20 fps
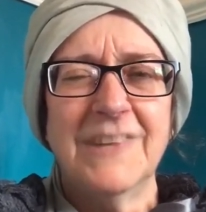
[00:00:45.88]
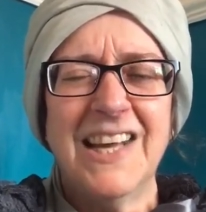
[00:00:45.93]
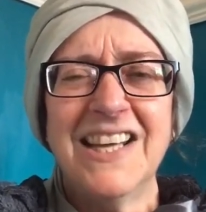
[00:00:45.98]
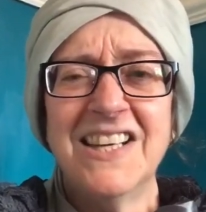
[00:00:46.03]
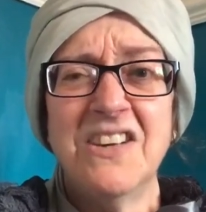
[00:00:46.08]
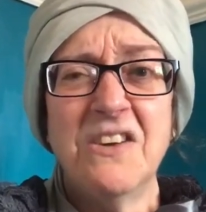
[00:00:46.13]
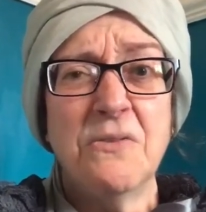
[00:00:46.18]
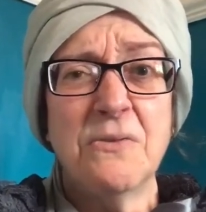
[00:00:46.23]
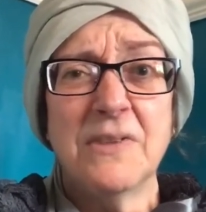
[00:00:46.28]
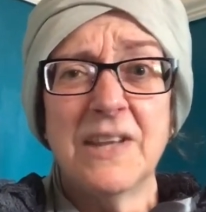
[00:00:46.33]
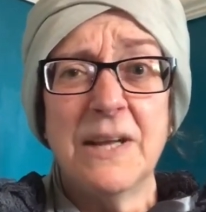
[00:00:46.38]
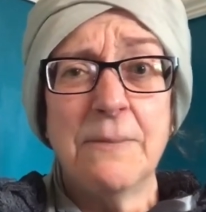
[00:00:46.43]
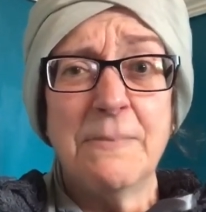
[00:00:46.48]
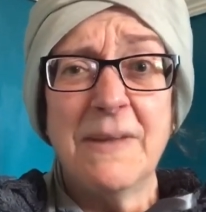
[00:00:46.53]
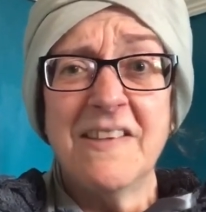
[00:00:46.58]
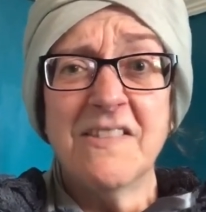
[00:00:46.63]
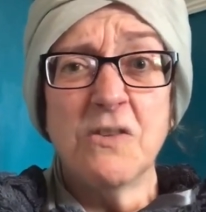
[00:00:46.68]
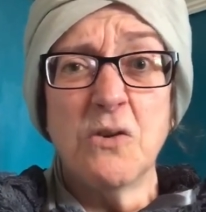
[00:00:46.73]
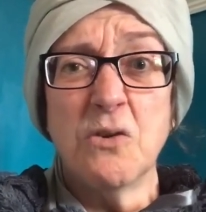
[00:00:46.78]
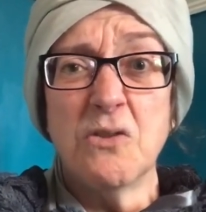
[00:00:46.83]
I don't think
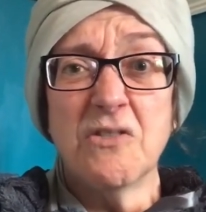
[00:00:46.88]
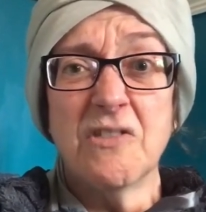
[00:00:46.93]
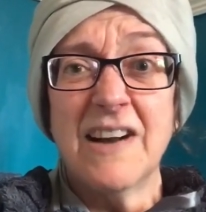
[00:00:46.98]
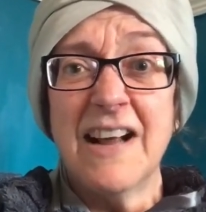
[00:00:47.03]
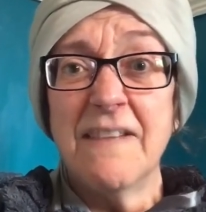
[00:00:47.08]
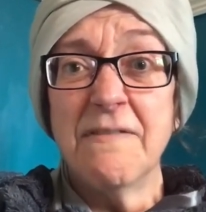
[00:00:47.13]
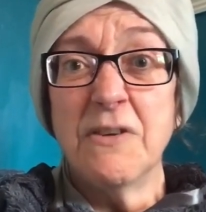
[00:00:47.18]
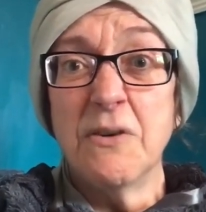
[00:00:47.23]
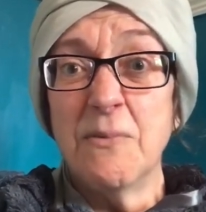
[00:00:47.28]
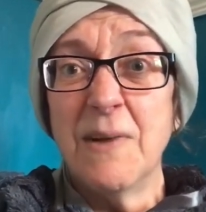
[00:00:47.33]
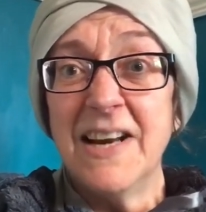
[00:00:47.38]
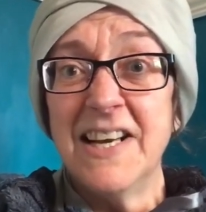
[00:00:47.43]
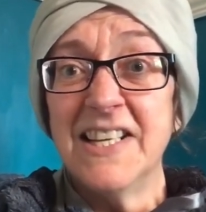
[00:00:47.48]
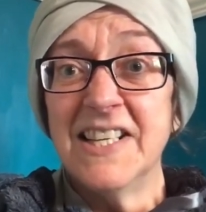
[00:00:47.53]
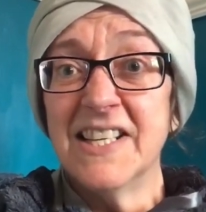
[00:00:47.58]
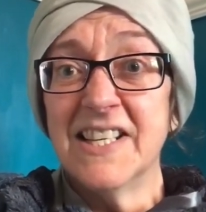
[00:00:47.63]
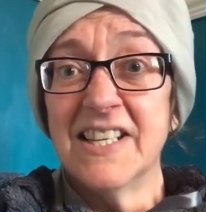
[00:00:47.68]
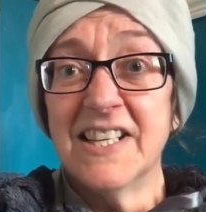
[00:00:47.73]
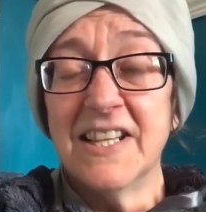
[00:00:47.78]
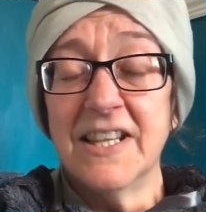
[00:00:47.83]
Miss Guthrie ever
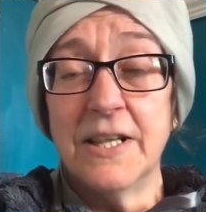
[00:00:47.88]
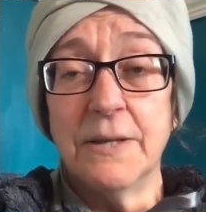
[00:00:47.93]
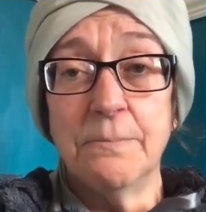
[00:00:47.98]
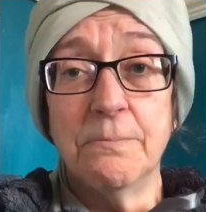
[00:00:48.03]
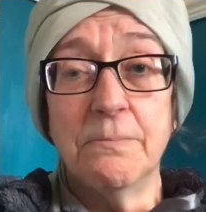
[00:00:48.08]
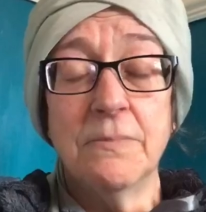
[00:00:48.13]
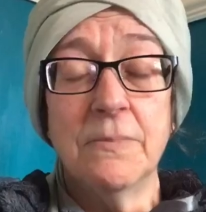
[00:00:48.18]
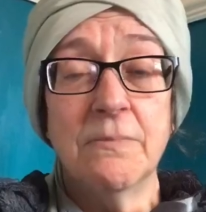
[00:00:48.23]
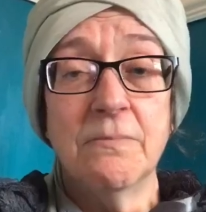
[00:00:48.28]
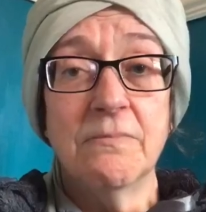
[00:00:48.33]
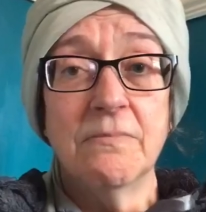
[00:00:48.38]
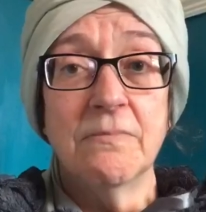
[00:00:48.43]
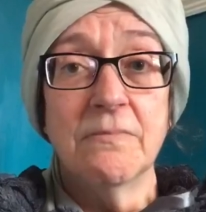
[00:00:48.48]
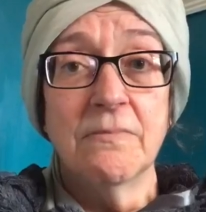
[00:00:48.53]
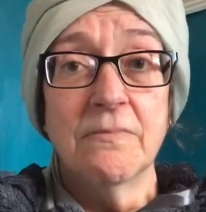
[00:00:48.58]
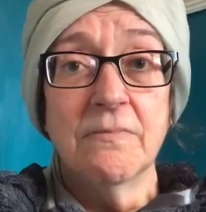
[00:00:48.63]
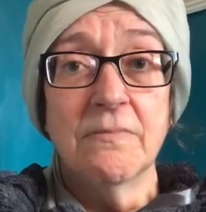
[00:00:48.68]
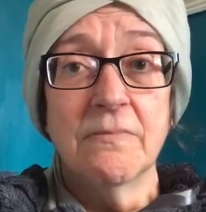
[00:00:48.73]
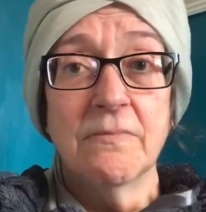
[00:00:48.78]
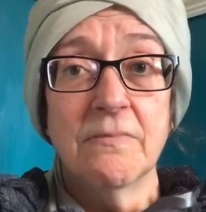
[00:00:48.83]
rinsed them.
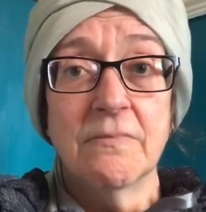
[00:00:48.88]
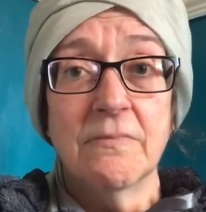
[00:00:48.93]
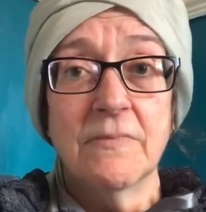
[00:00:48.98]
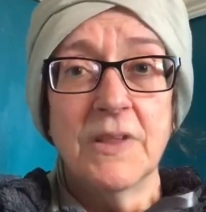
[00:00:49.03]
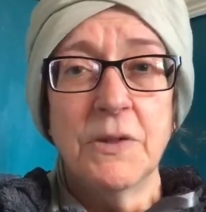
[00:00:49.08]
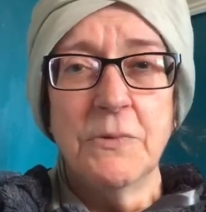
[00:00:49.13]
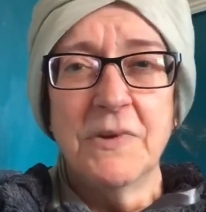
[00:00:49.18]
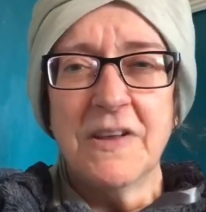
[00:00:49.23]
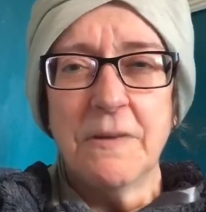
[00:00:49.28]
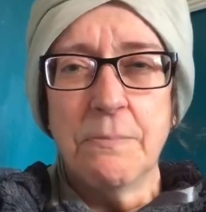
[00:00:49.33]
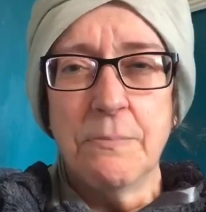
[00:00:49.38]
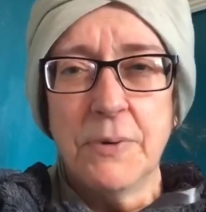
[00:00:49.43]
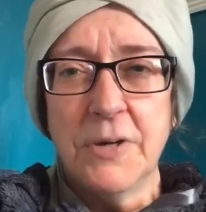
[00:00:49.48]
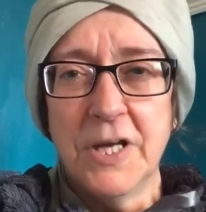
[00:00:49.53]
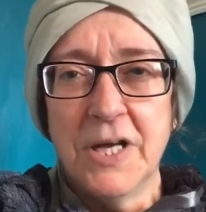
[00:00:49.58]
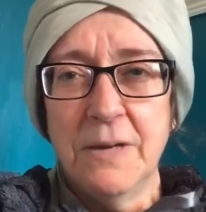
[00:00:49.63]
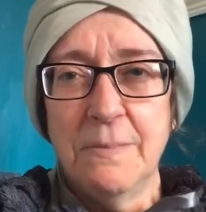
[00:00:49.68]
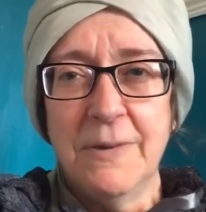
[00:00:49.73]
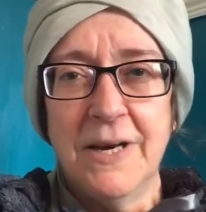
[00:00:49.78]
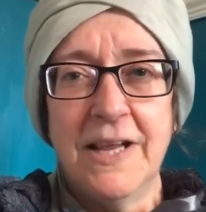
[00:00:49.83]
There was a
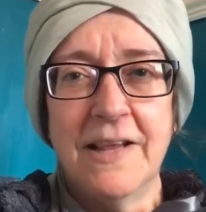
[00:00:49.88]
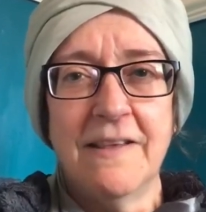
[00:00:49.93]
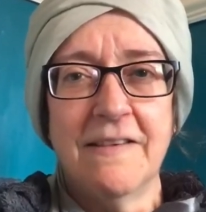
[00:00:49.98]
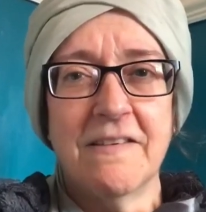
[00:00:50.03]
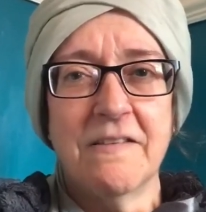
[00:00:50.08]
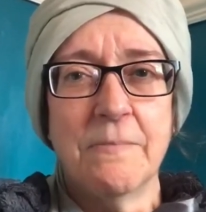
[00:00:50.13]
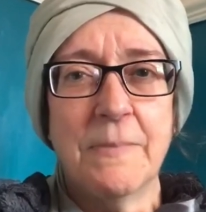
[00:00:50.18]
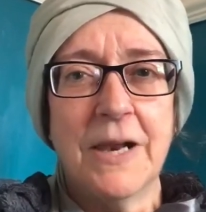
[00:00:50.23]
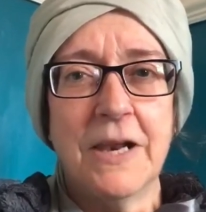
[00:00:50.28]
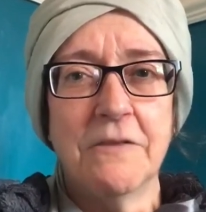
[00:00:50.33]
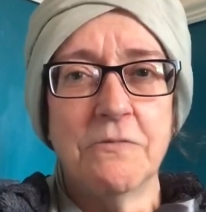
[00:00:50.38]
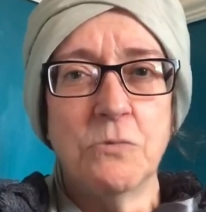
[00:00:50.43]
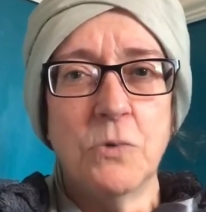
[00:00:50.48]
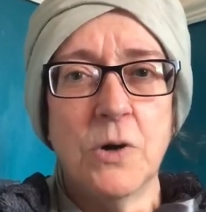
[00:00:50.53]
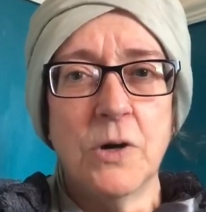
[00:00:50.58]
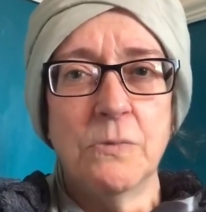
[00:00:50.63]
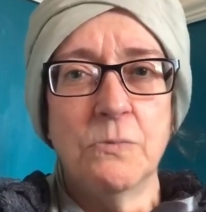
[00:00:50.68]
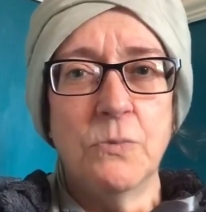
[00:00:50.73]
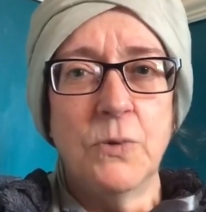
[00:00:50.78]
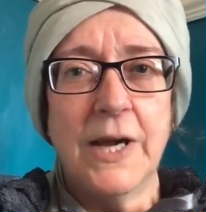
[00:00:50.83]
permanent smell of
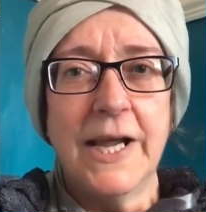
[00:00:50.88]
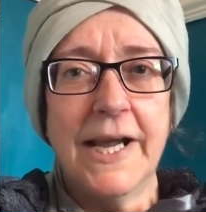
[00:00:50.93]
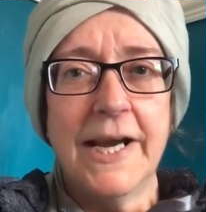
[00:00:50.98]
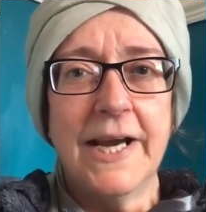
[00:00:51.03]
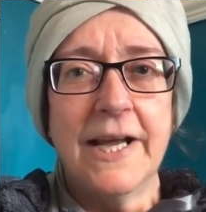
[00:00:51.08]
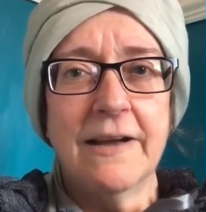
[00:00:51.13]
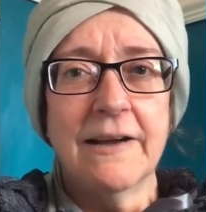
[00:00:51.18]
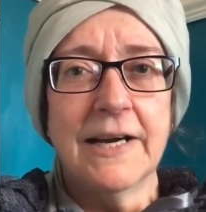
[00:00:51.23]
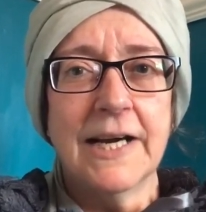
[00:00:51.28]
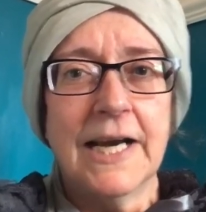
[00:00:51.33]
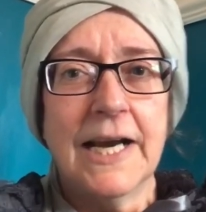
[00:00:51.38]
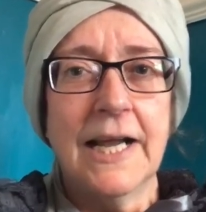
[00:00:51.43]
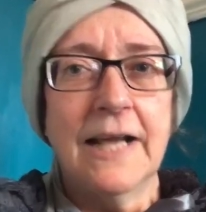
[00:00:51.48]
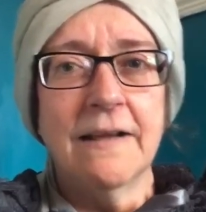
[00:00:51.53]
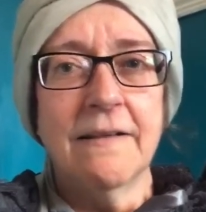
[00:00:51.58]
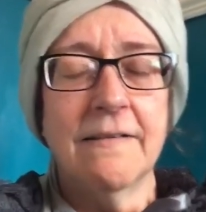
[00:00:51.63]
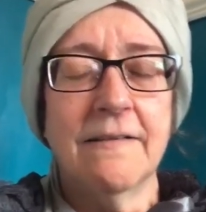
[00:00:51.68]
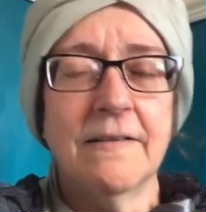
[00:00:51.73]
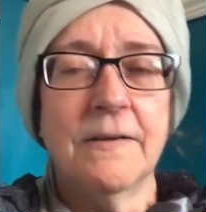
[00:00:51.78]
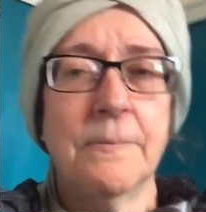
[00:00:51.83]
warm wee in our
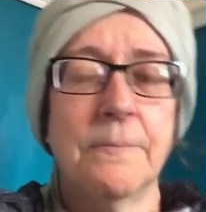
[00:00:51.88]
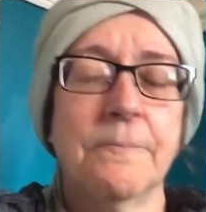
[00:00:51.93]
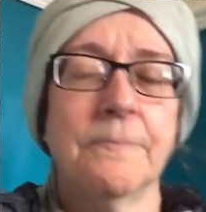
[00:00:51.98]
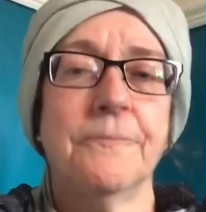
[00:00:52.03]
class.